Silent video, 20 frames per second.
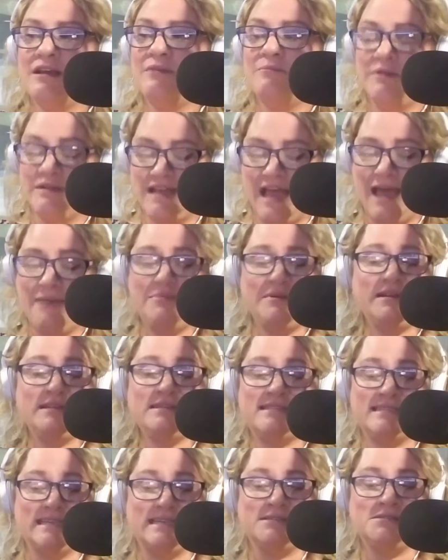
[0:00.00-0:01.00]
But
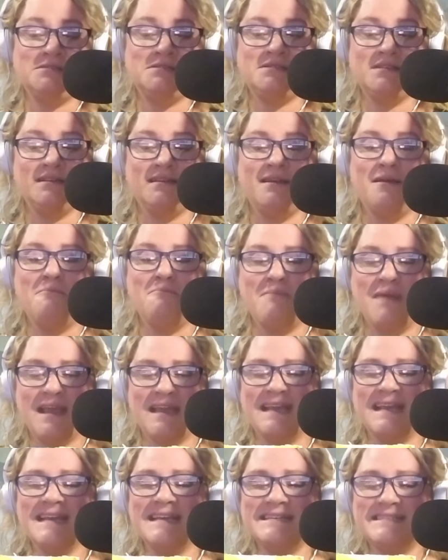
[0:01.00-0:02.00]
happiness is
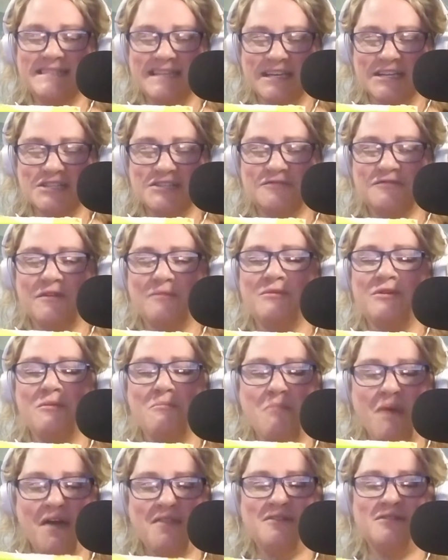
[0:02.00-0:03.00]
making a dish from your
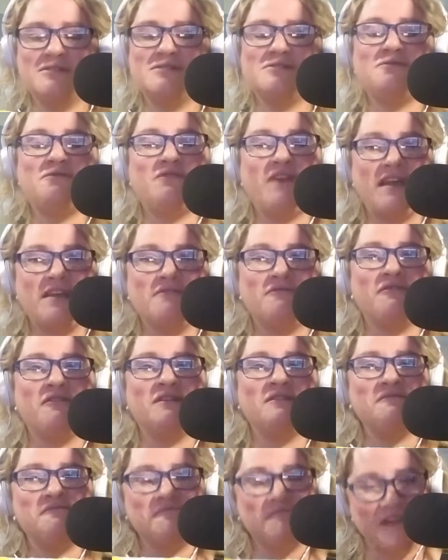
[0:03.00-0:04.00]
mother's
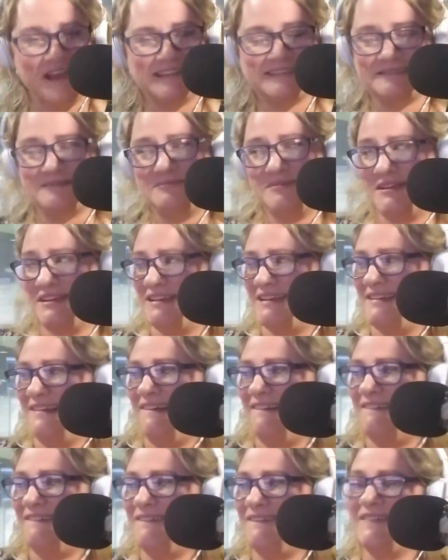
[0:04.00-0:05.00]
favorite recipe.
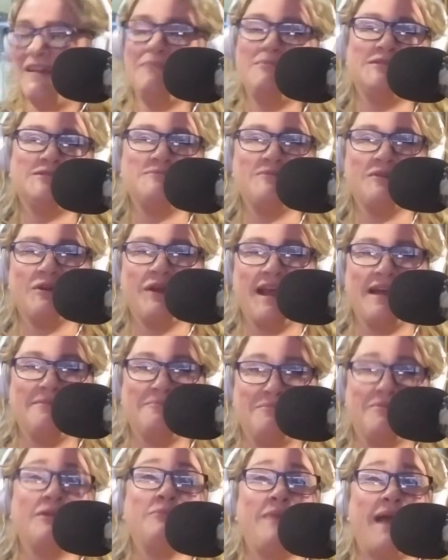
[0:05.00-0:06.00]
Oh, that must
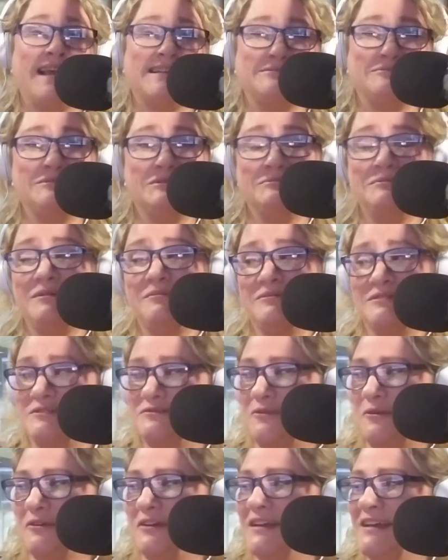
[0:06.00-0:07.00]
bring back some good memories
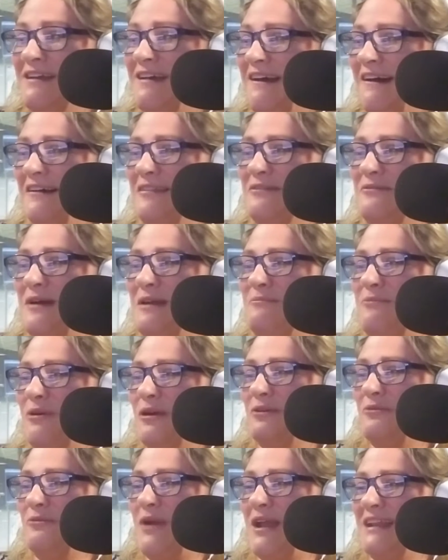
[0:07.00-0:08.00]
for you. On the way,
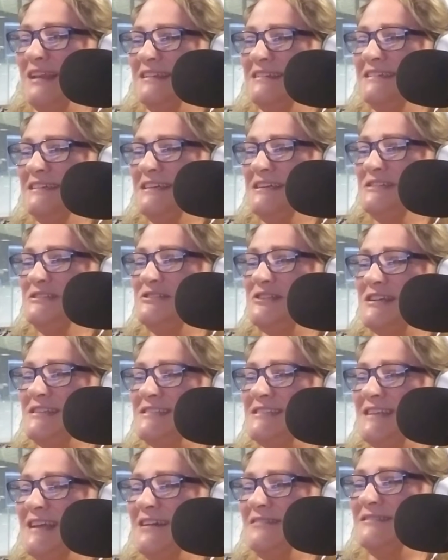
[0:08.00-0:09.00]
Morgan Whalen,
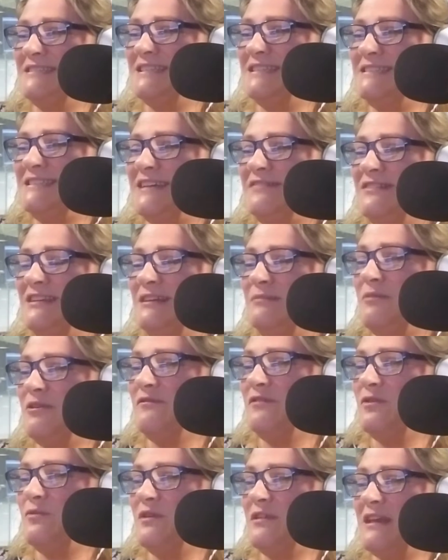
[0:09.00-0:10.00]
Jason Aldean, David Lee
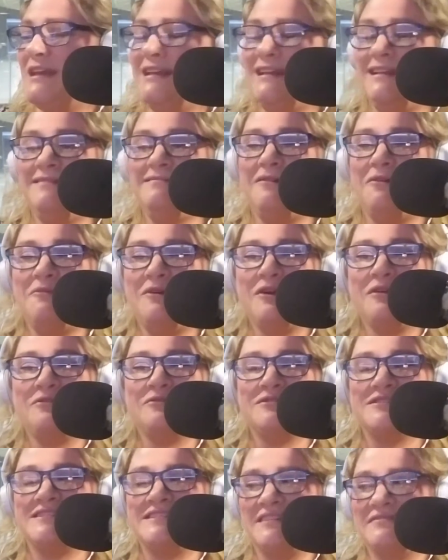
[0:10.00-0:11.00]
Murphy with Kenny on
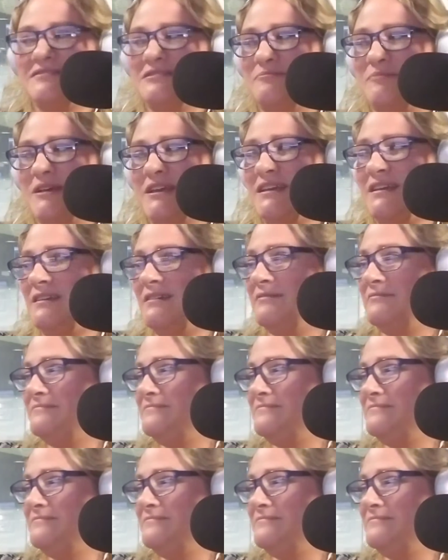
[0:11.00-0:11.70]
103.7 The Peak.